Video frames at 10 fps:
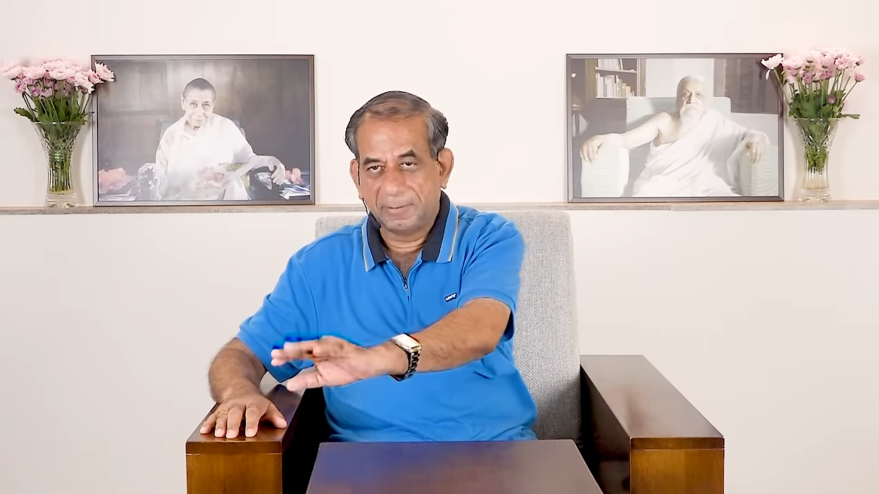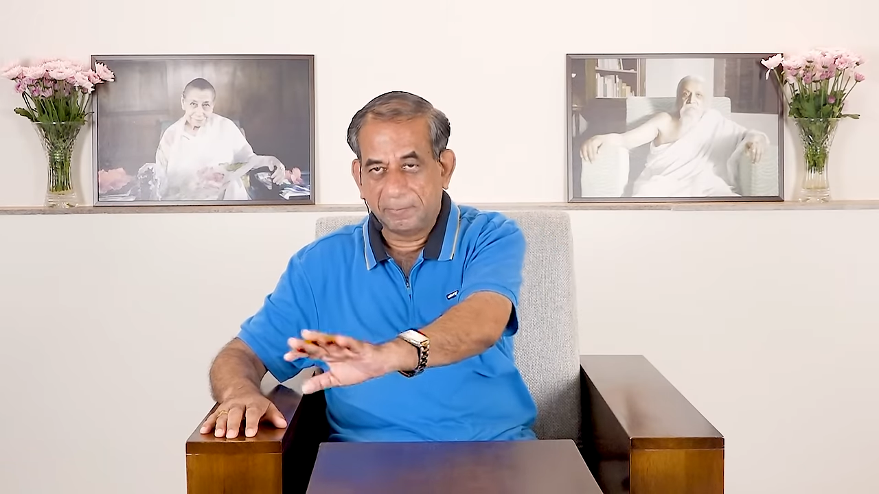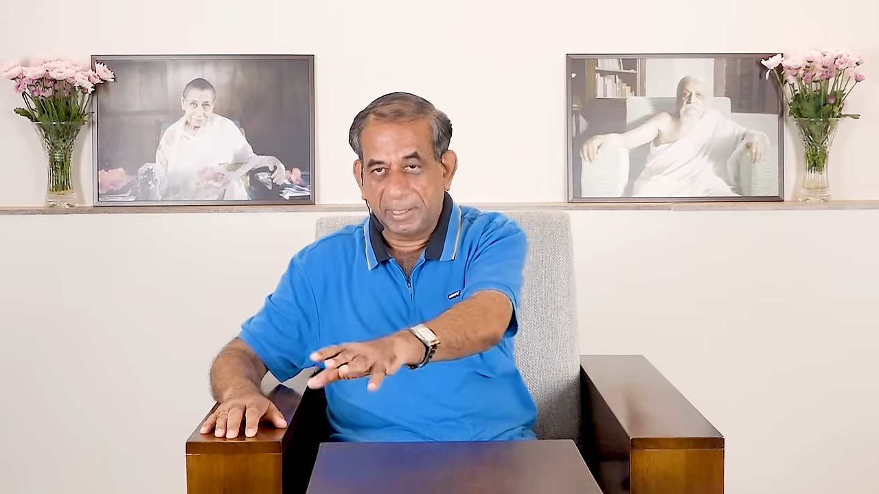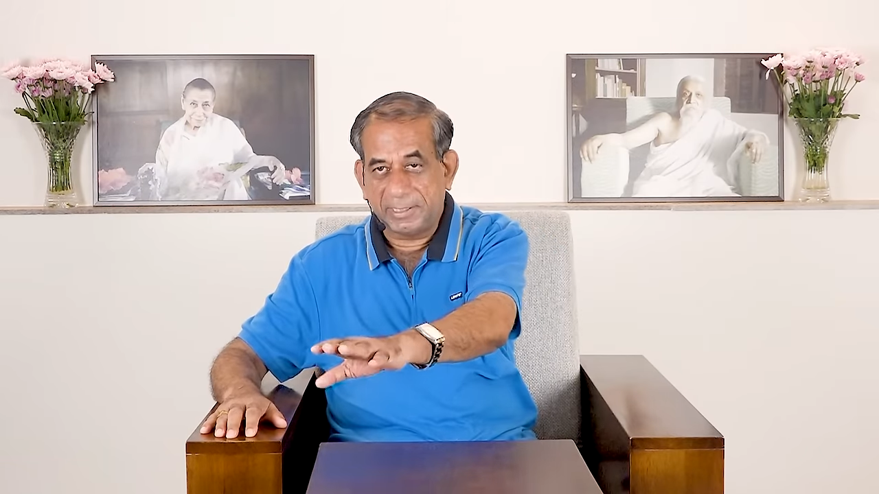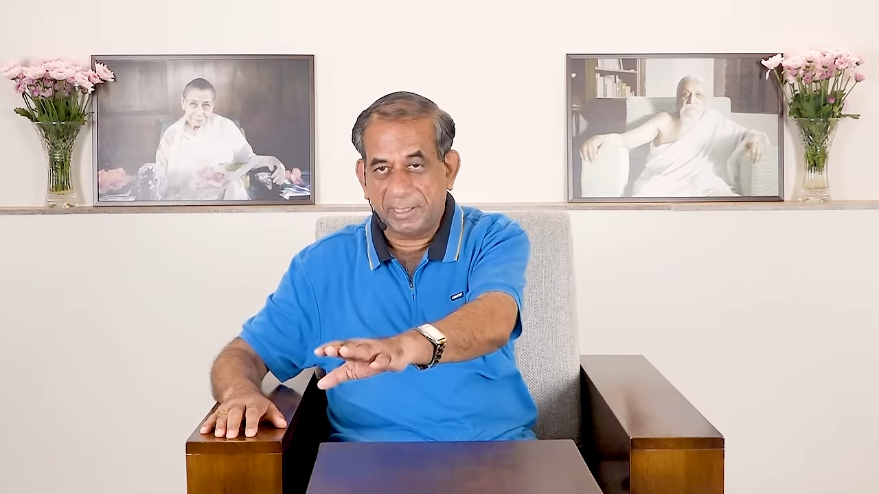
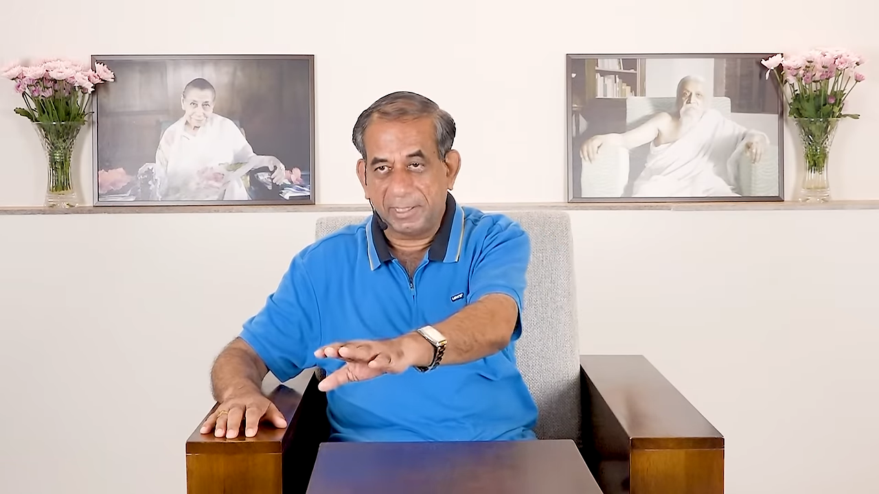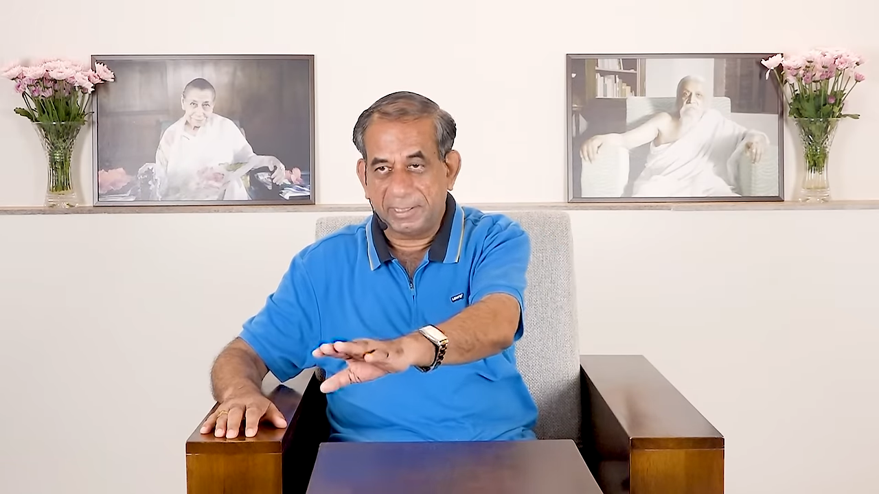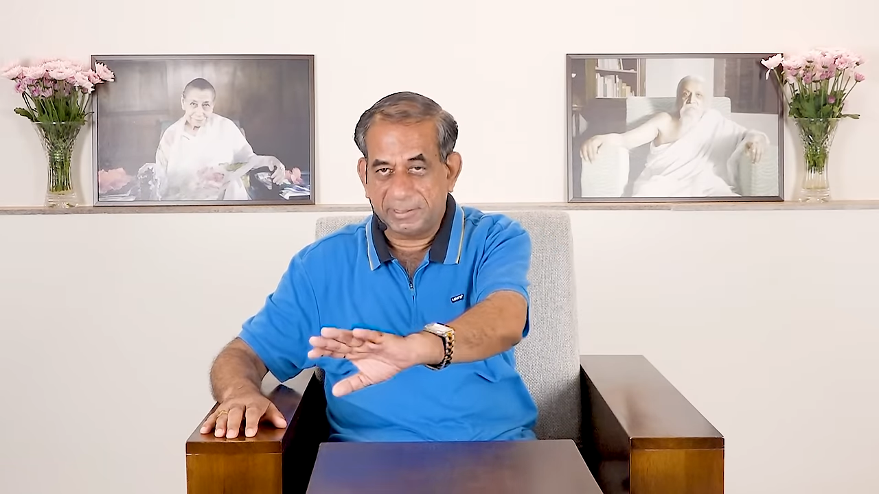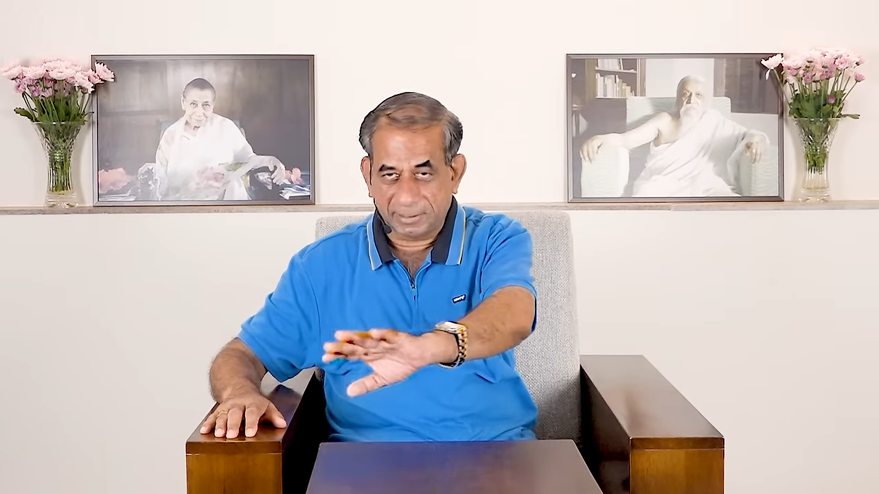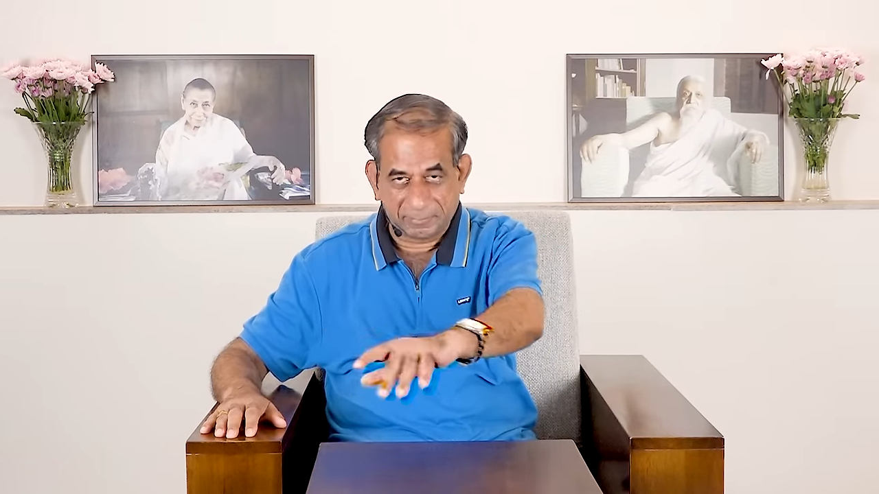Material
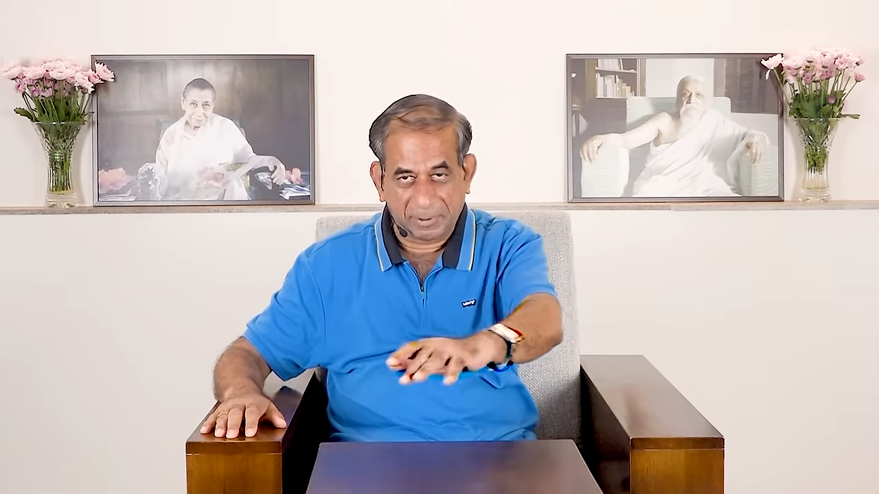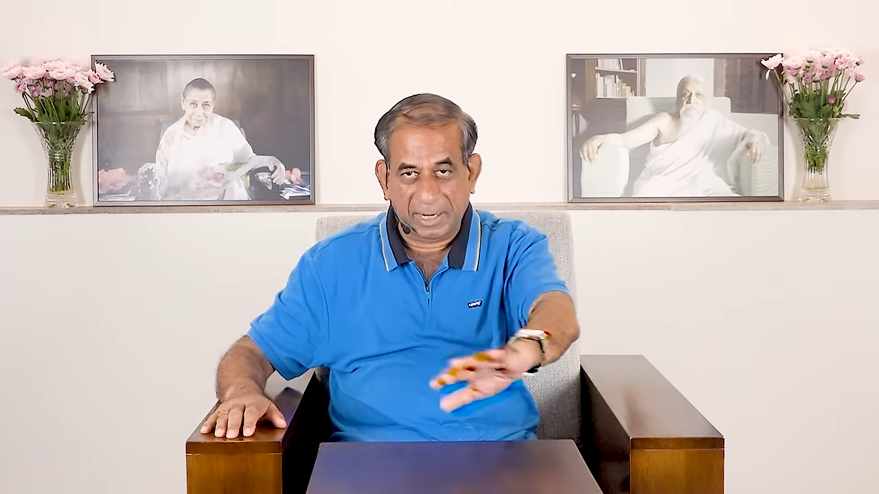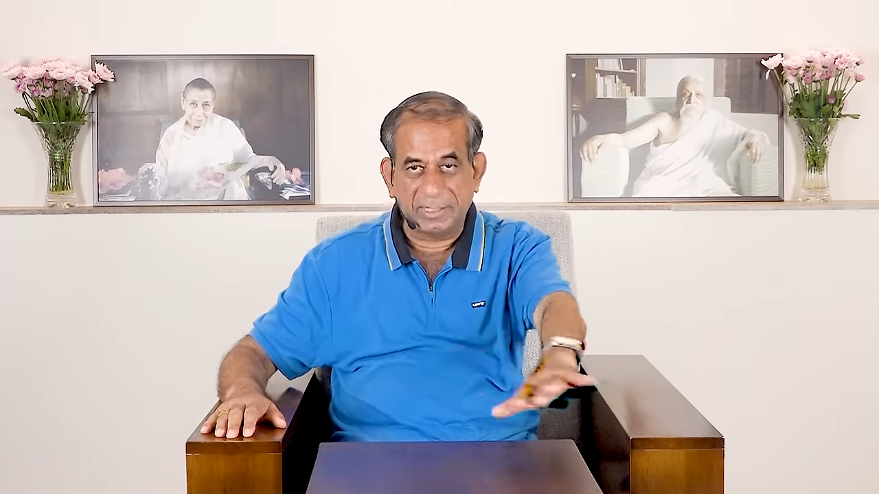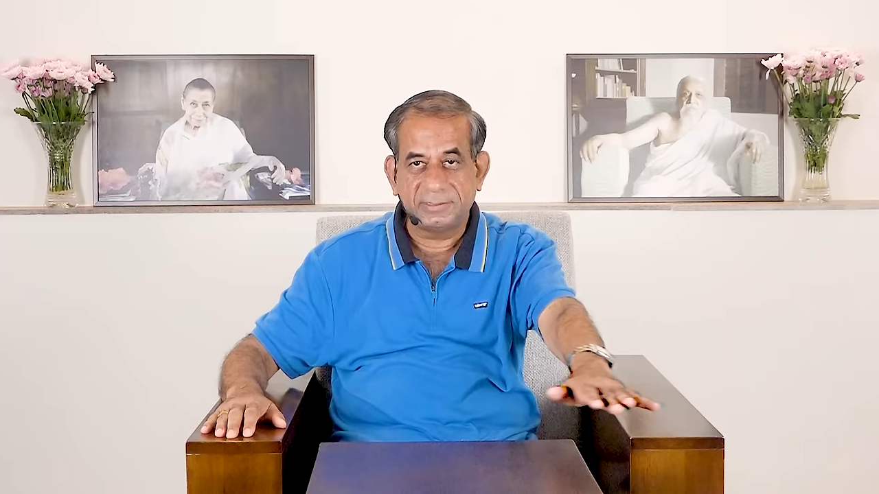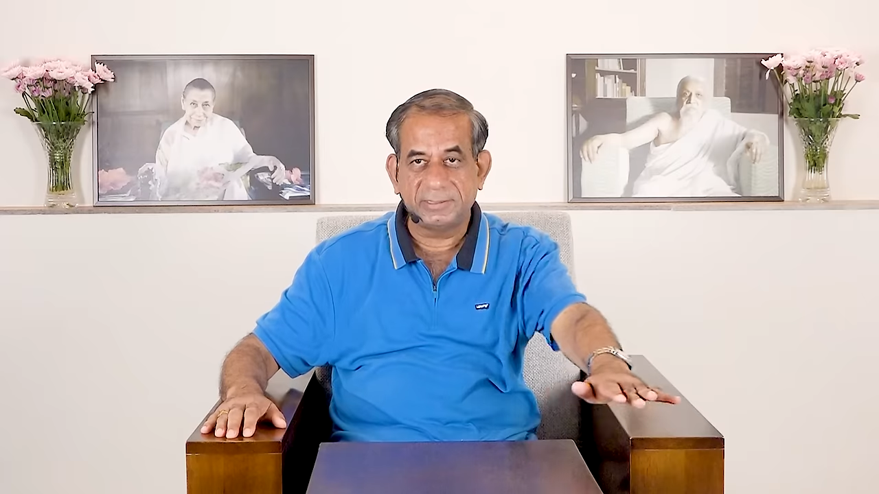nature,
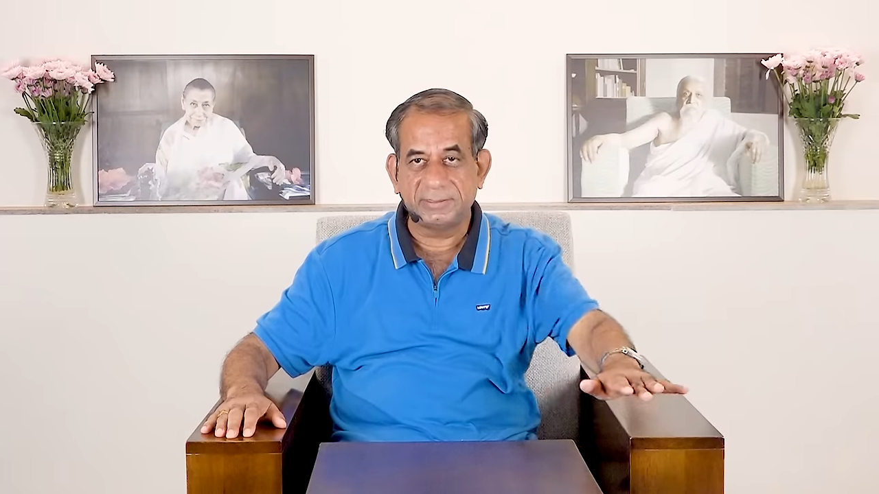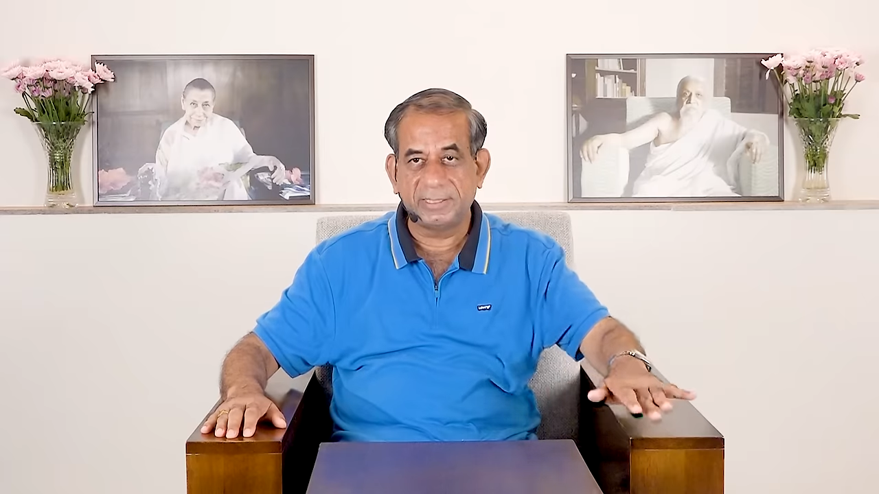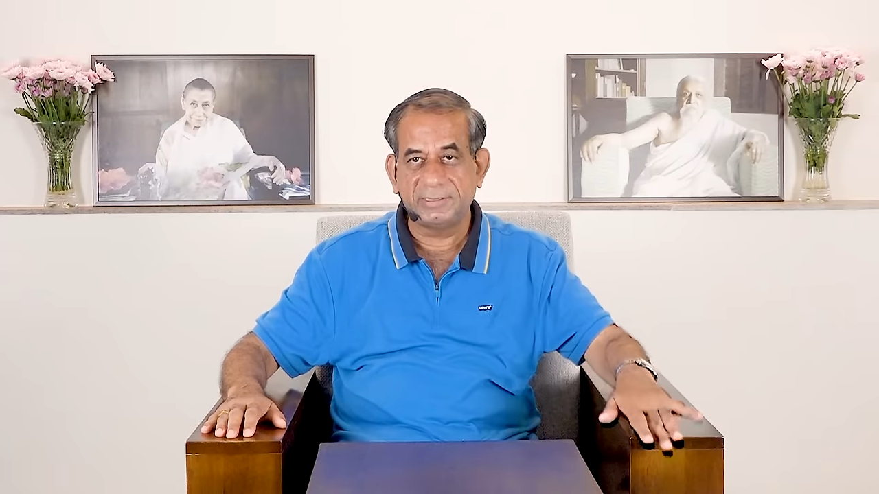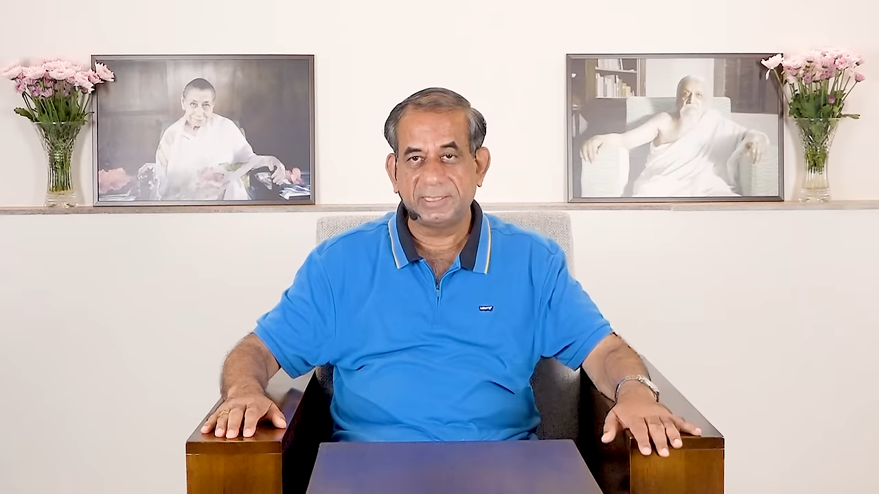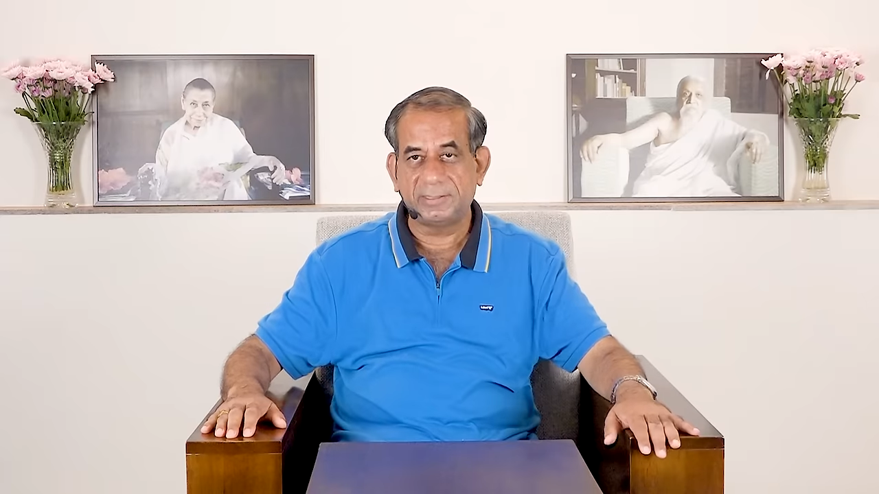balance is
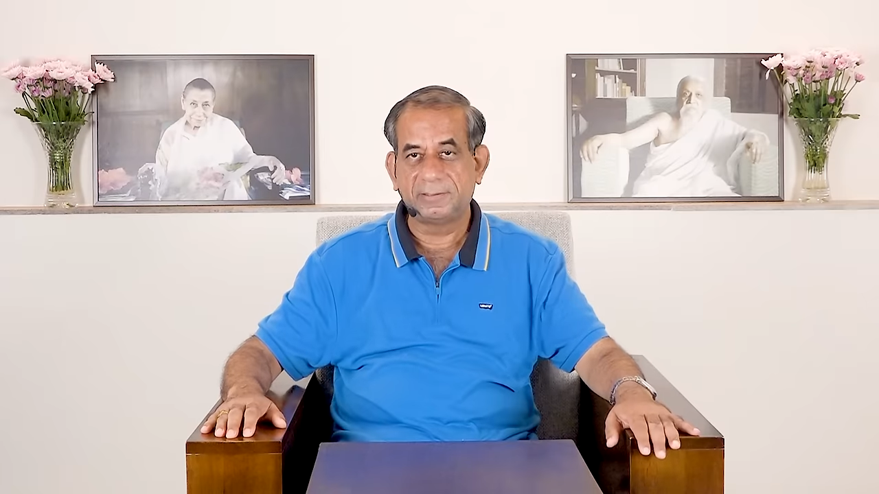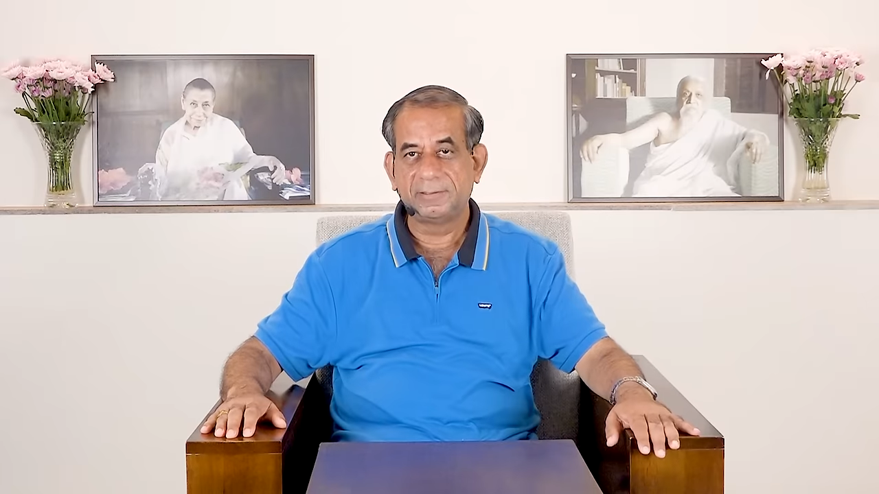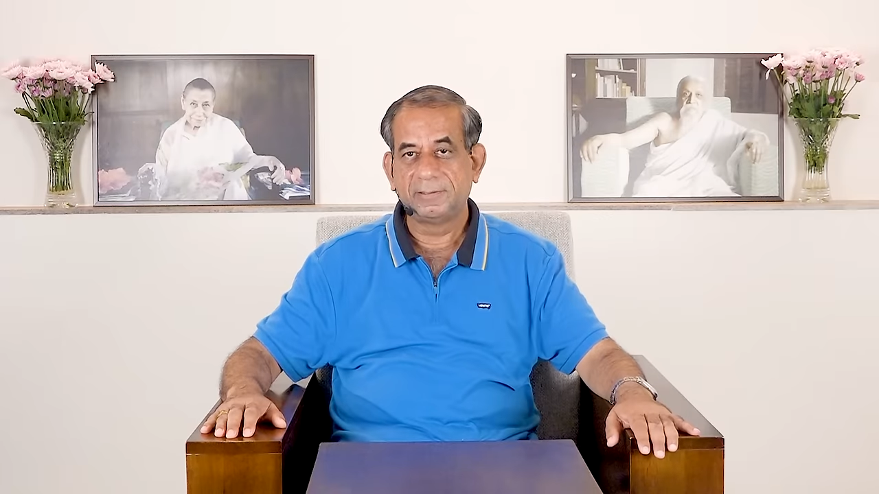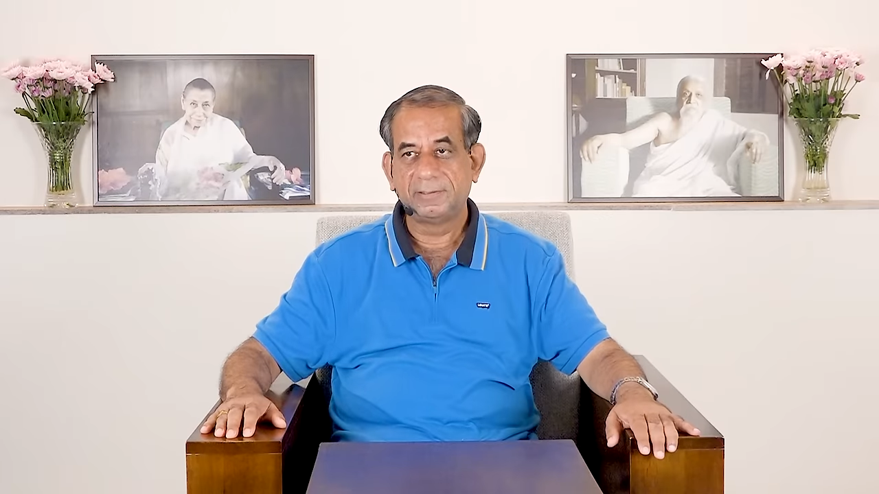reset.